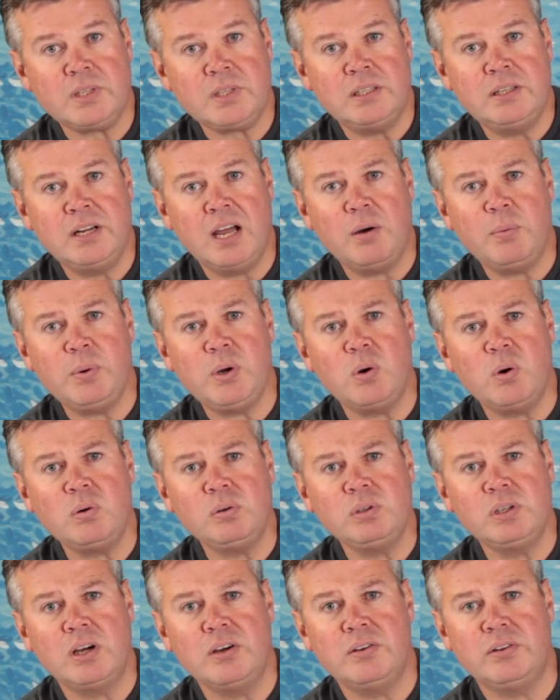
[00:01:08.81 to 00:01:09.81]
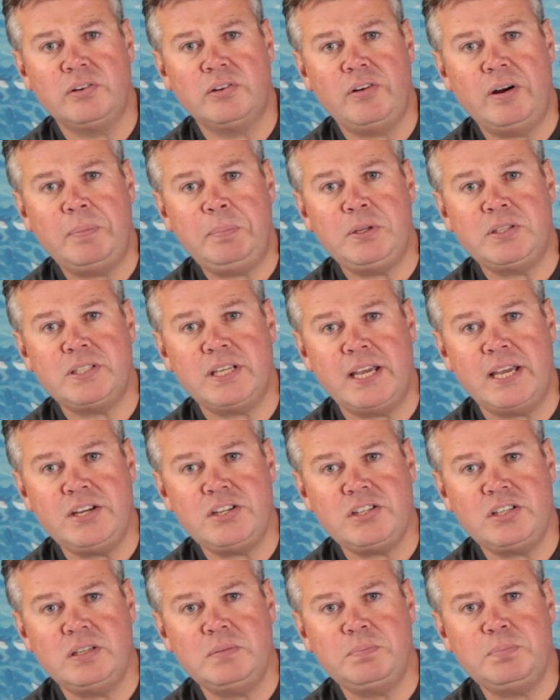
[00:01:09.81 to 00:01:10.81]
Now, we all know the
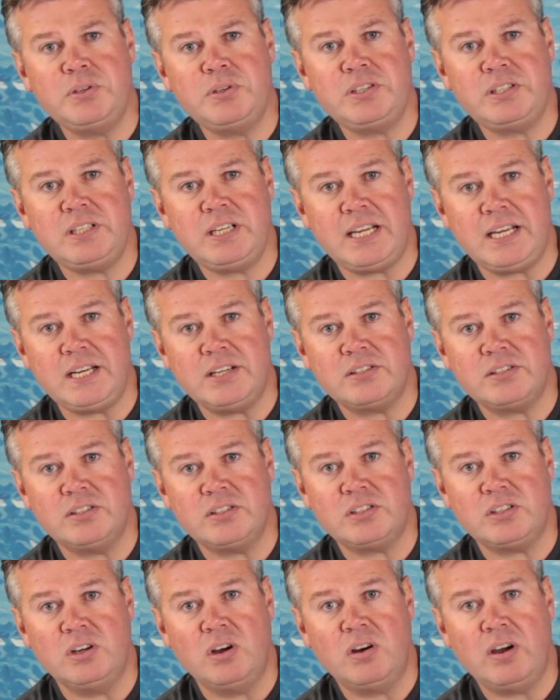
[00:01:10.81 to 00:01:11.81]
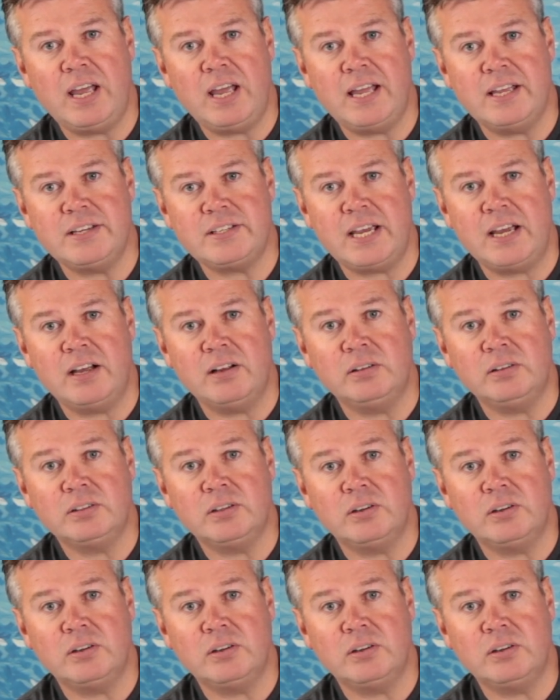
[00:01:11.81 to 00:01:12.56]
reputation and prestige this knot has held